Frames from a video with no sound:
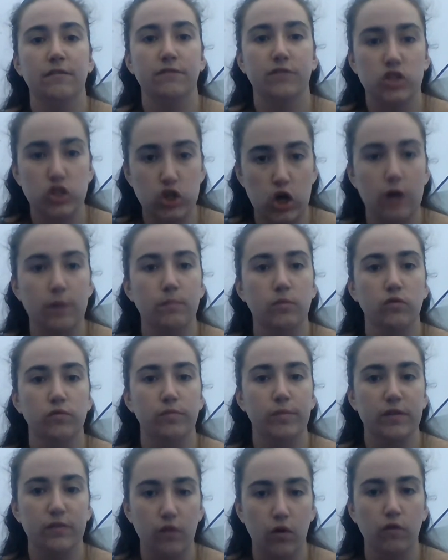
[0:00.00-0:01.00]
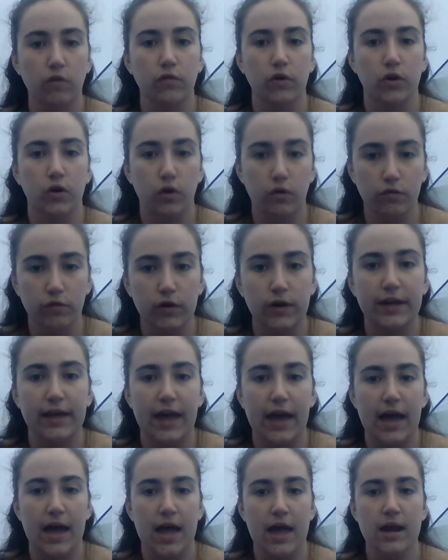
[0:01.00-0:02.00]
sharp movements over and over
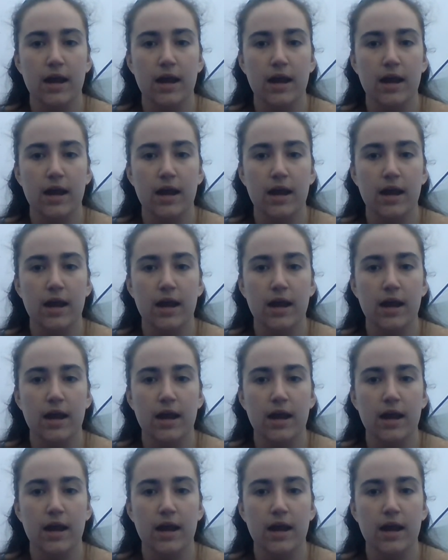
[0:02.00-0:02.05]
again,